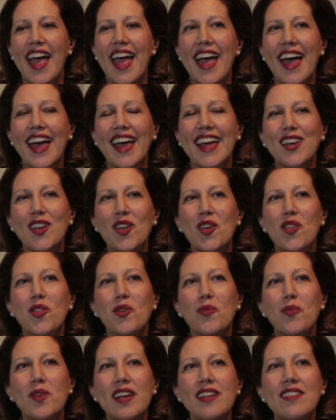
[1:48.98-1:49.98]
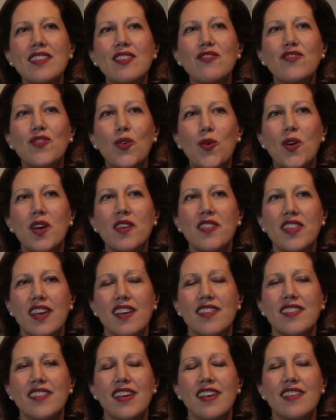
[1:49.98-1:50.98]
And the reason for
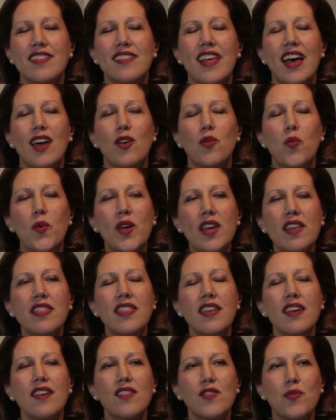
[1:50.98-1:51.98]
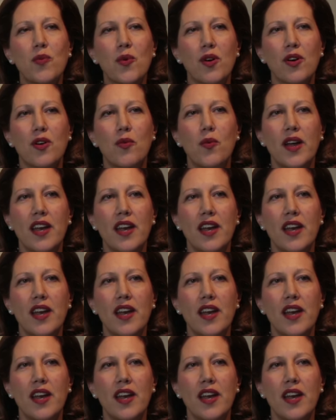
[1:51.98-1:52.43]
this is that with this work,